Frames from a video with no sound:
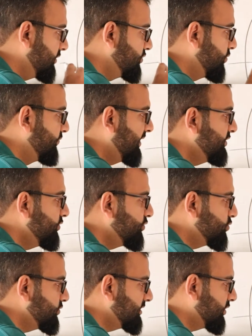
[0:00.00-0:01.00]
So when you
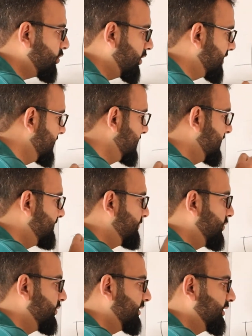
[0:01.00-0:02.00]
use a cotton
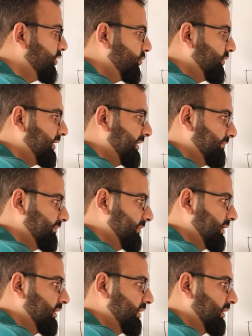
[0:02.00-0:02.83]
tip or a Q-tip,